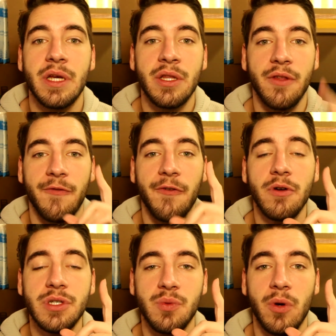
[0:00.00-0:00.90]
The
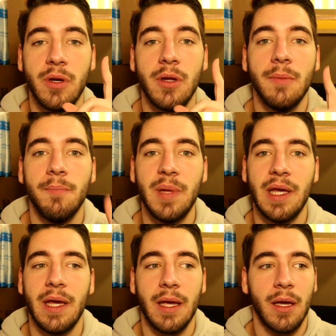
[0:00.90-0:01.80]
first one
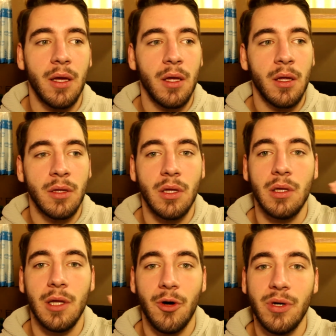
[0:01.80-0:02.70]
being the
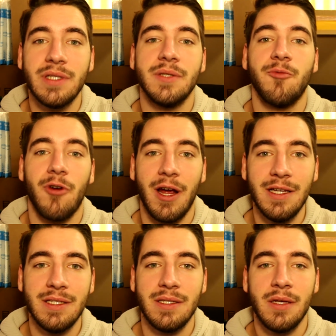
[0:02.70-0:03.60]
lowest
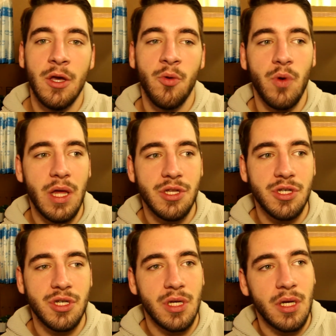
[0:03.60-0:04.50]
price,
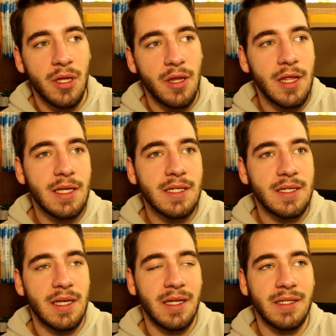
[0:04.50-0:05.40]
which this
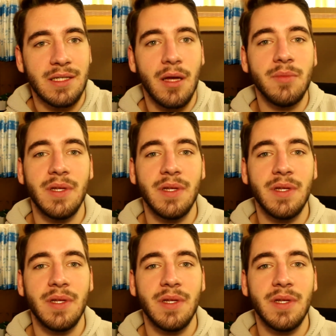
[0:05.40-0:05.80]
in some